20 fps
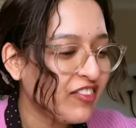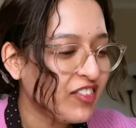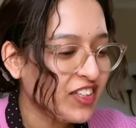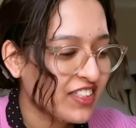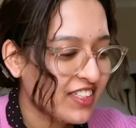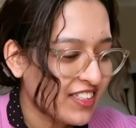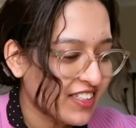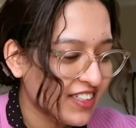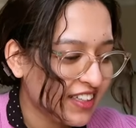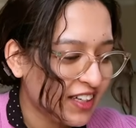your
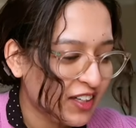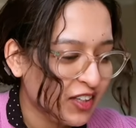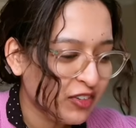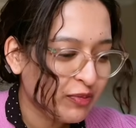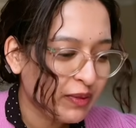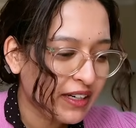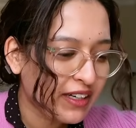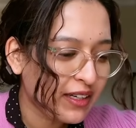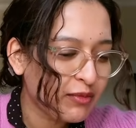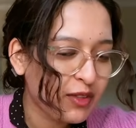sister that you
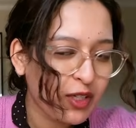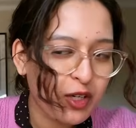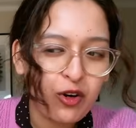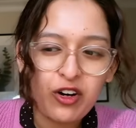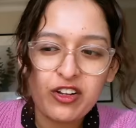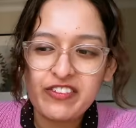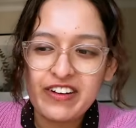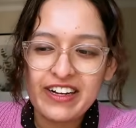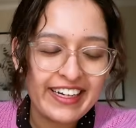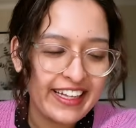picked up the
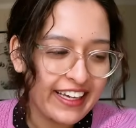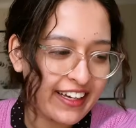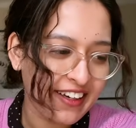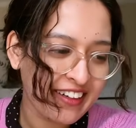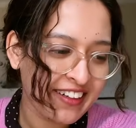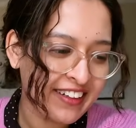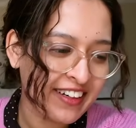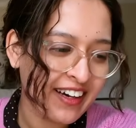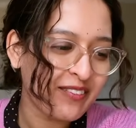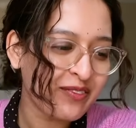call while taking
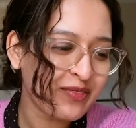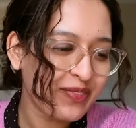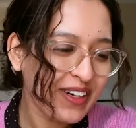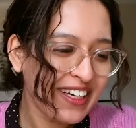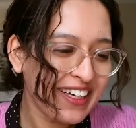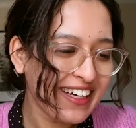a dump.